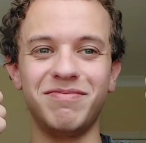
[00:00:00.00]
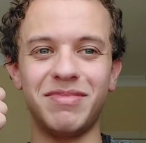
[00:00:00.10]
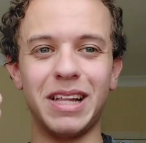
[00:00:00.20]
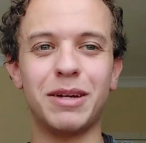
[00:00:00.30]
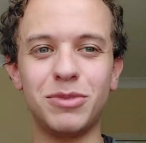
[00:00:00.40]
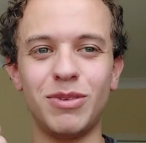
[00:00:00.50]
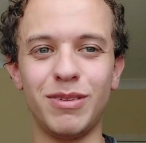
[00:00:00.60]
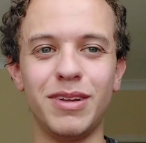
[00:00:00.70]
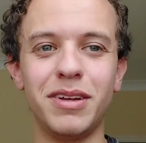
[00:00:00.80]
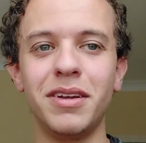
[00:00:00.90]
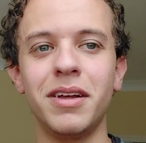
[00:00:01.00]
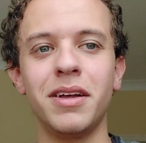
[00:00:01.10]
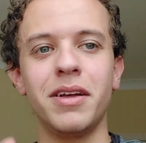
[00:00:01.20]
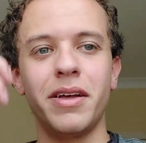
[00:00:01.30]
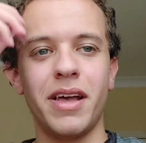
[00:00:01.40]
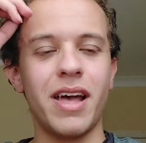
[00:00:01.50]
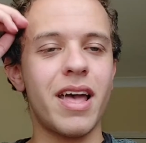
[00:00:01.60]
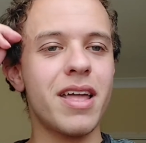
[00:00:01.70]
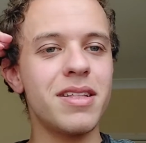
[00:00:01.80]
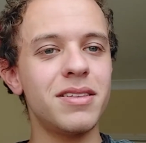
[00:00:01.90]
Alhamdulillah.
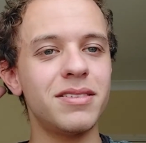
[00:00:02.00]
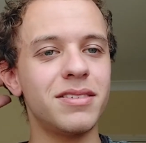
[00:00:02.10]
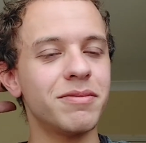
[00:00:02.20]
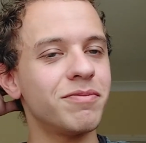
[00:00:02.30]
And